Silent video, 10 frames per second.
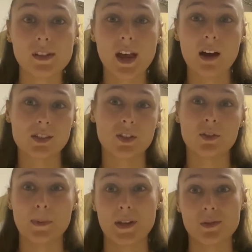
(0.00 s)
how slow the
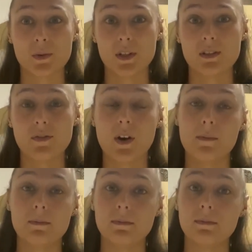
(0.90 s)
bus was
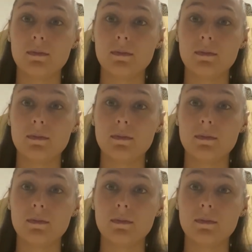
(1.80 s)
from